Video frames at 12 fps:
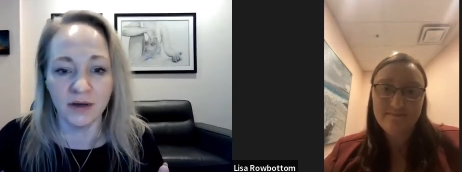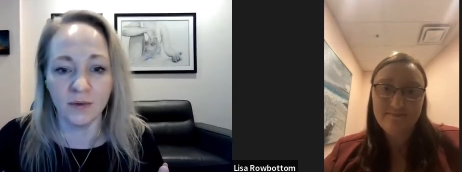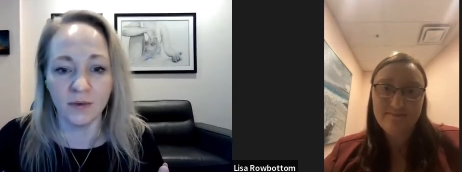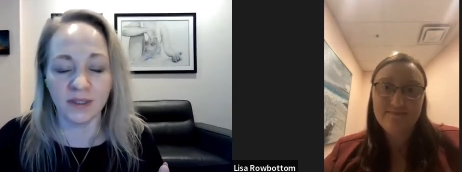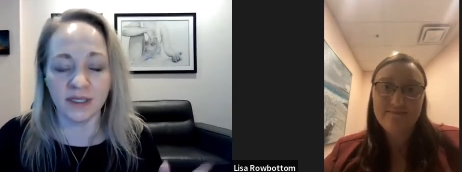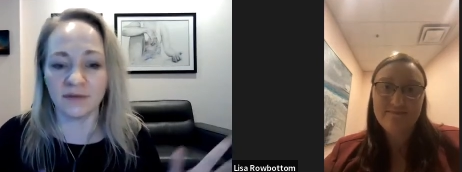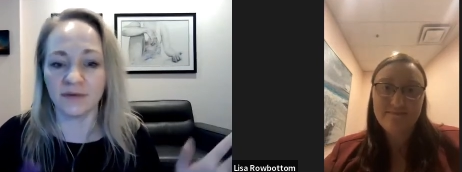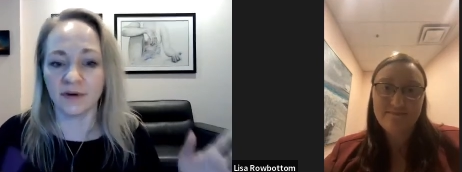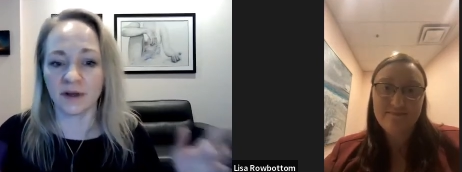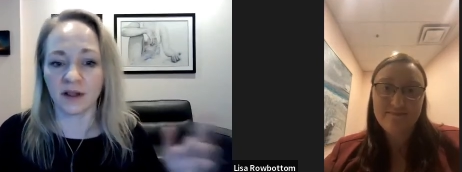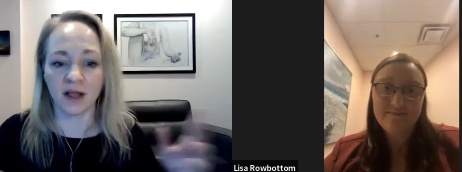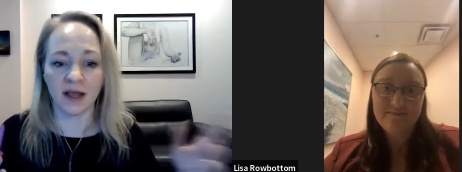Speaker 1: with
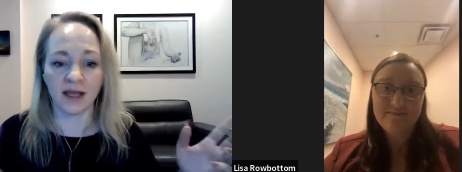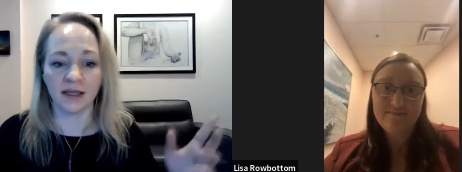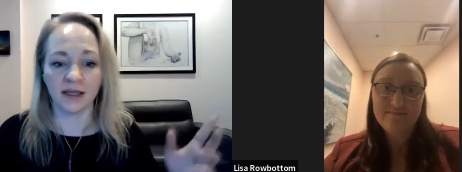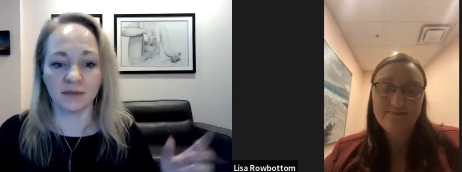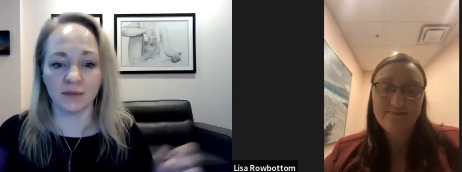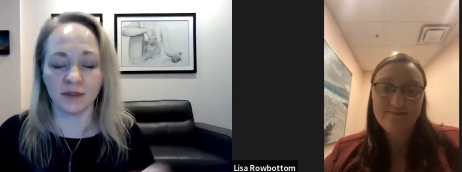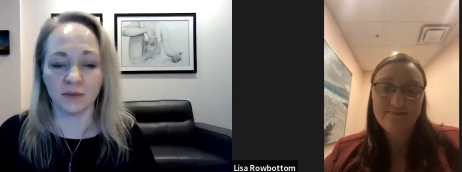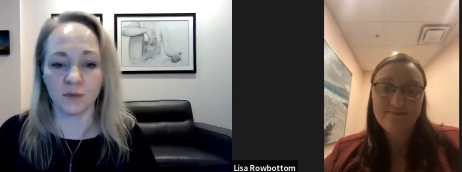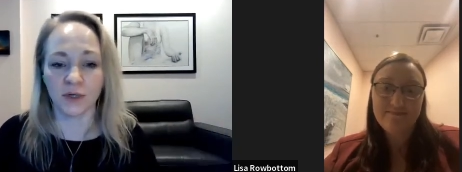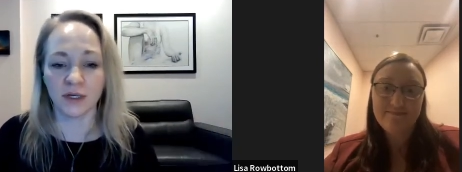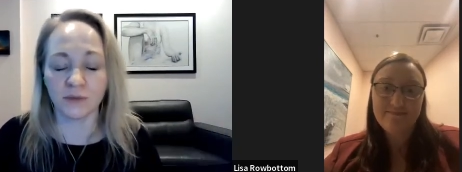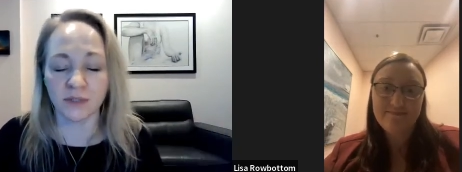different clients, with
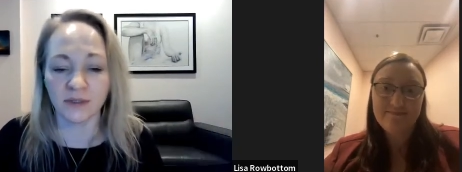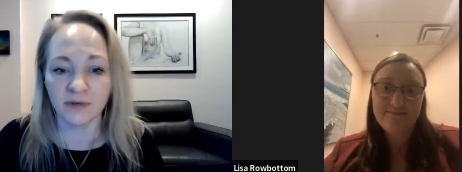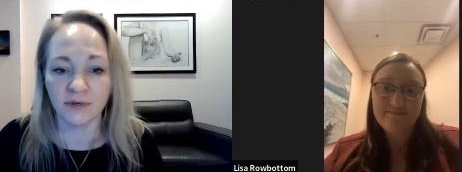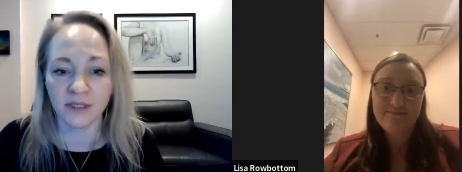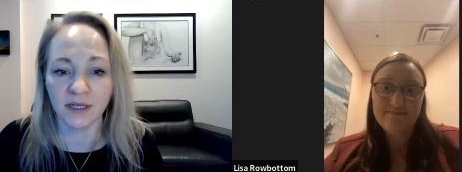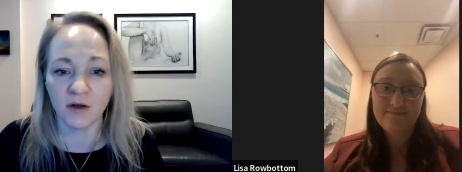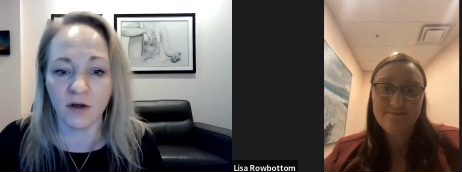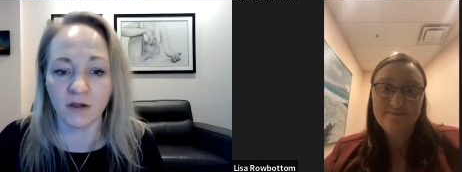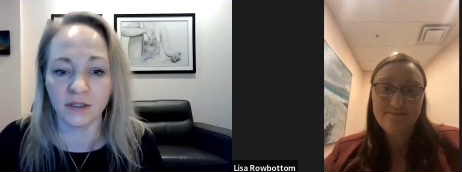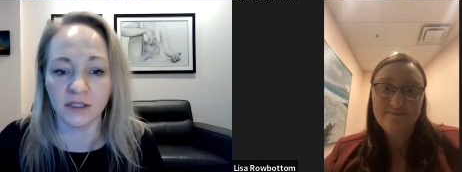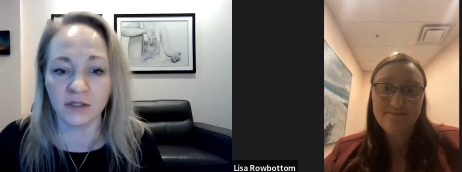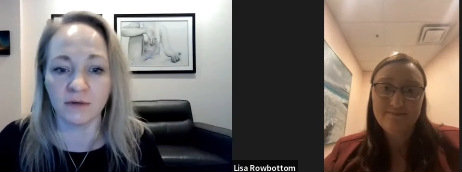working with different
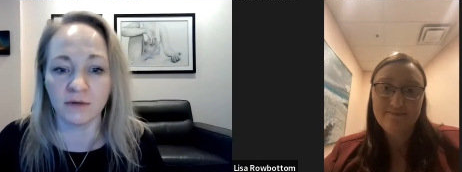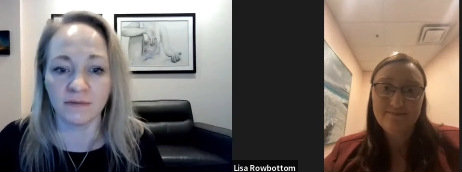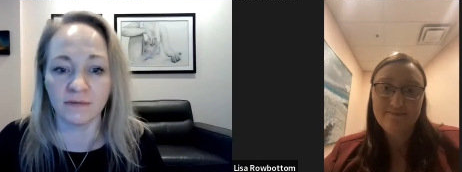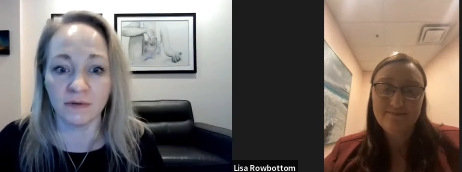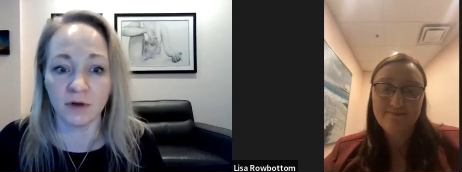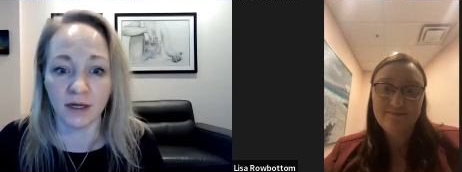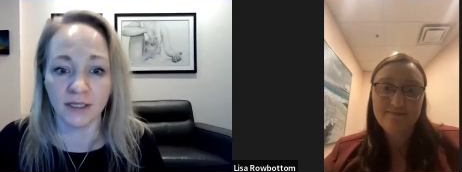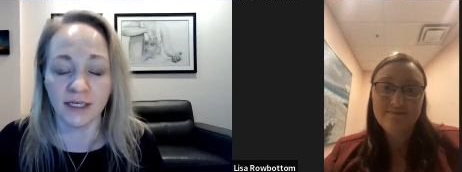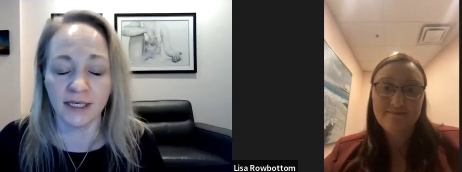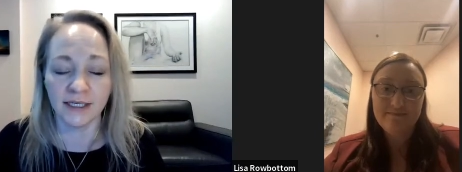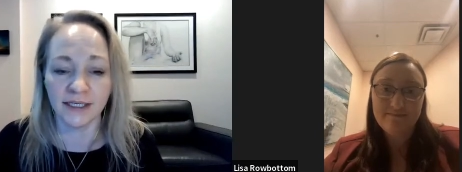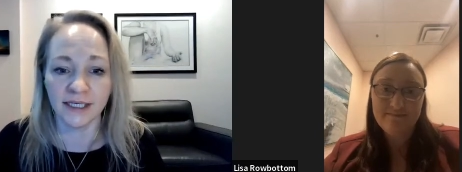psychologists who have gotten
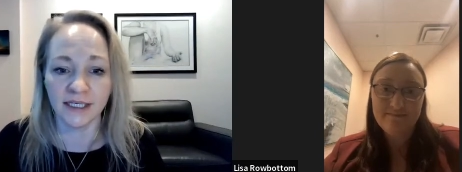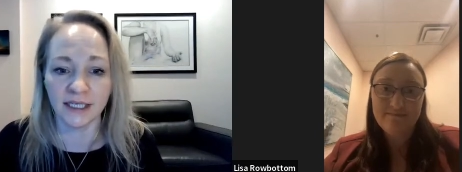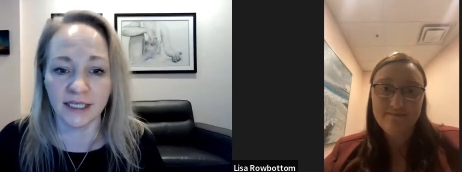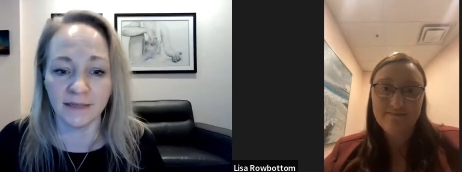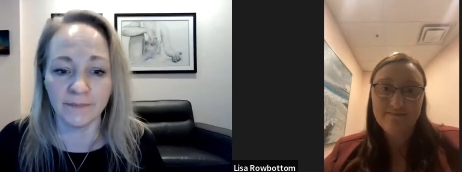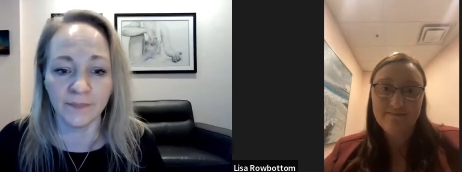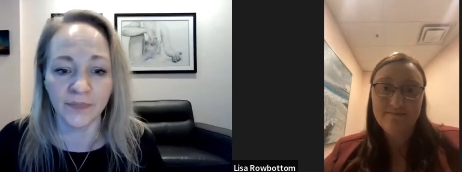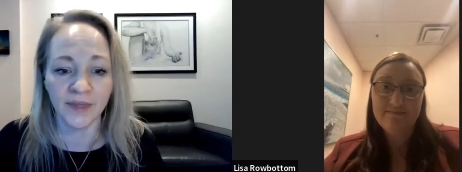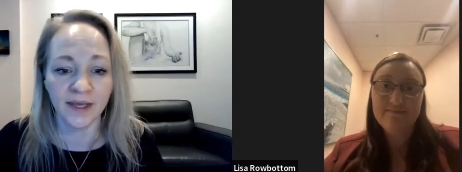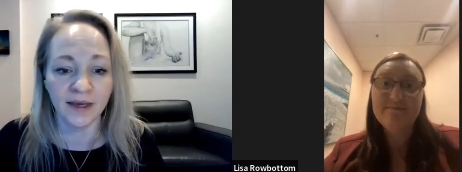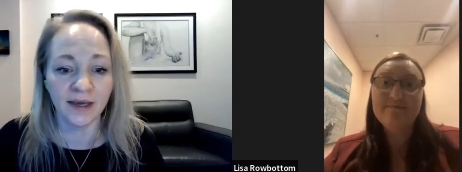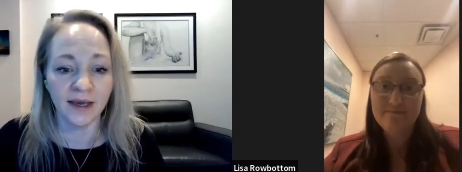ECT,
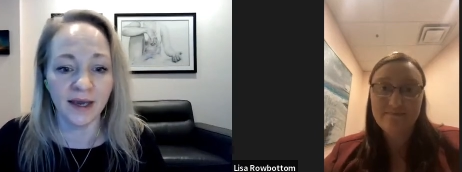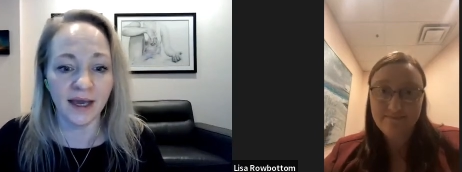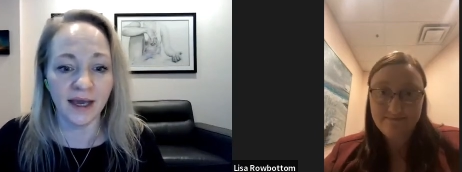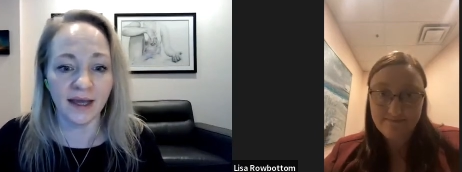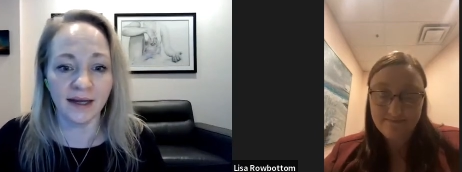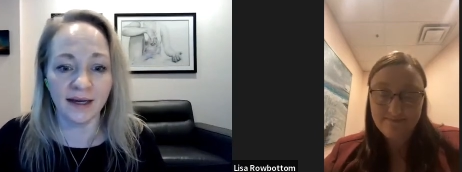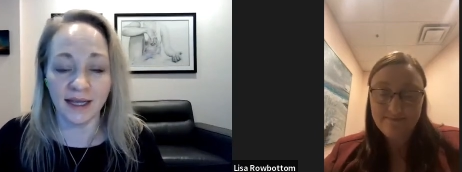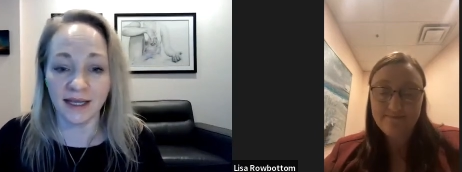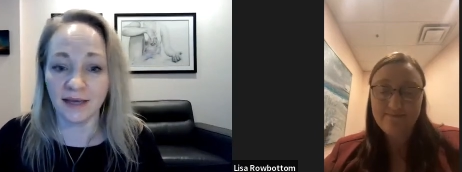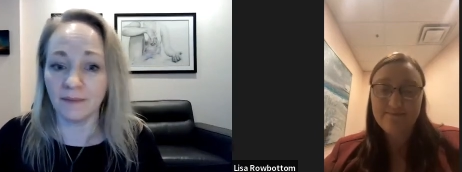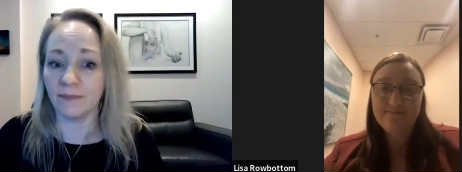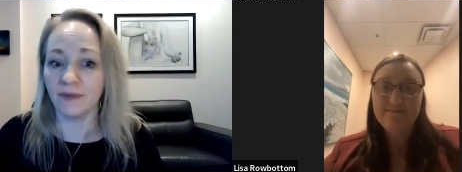and it
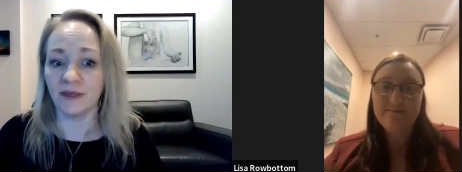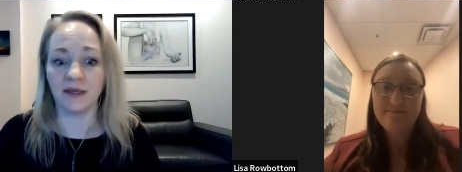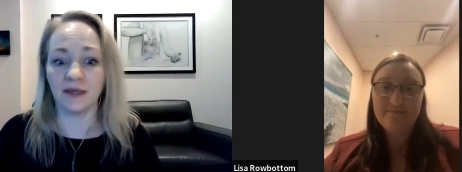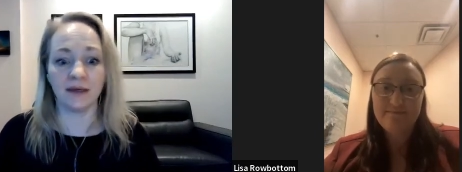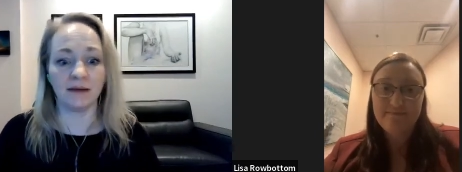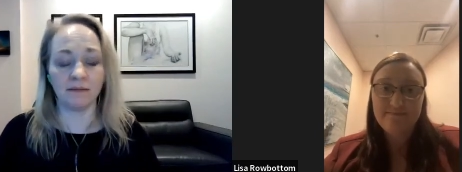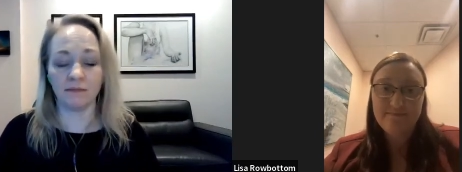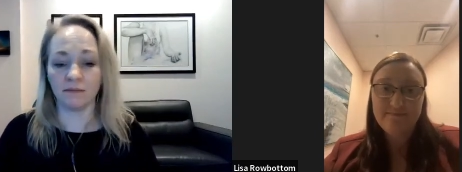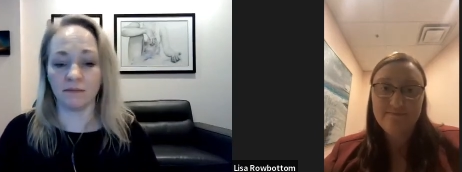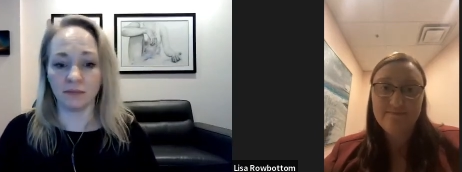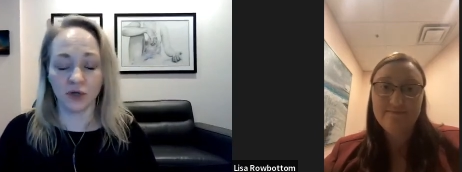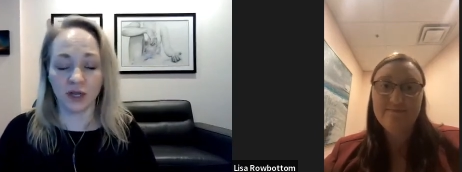can be
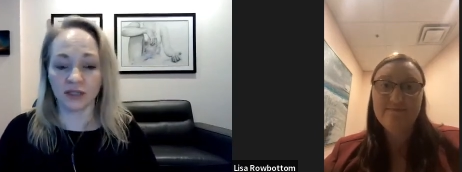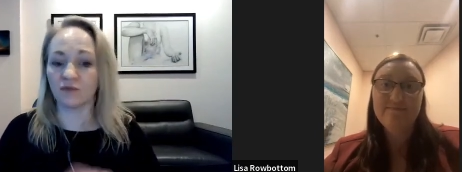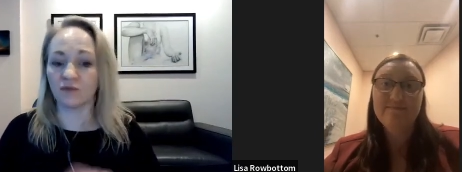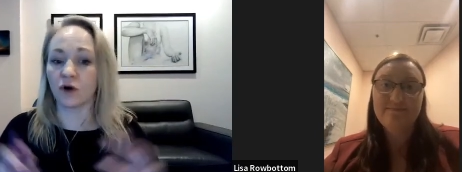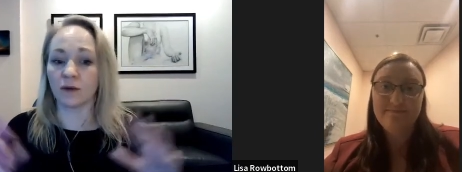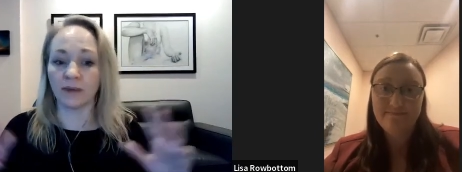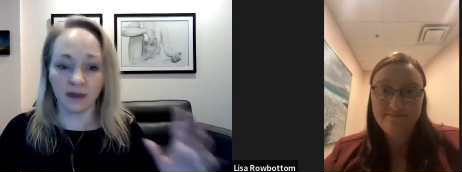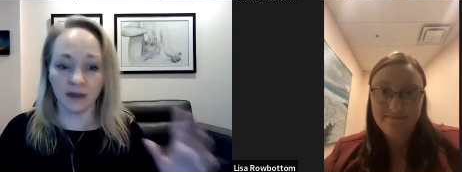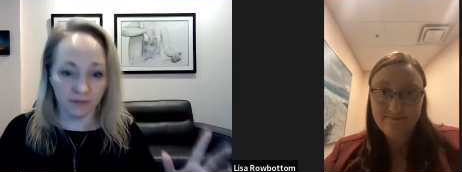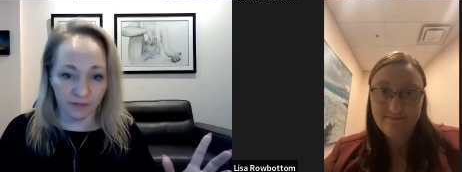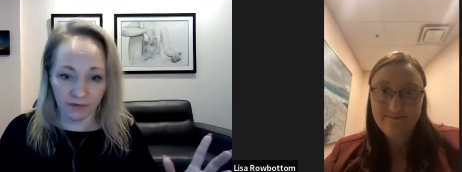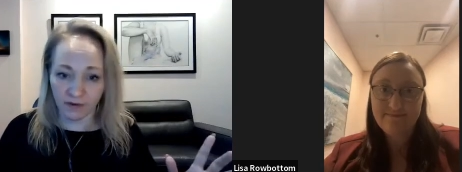transformative,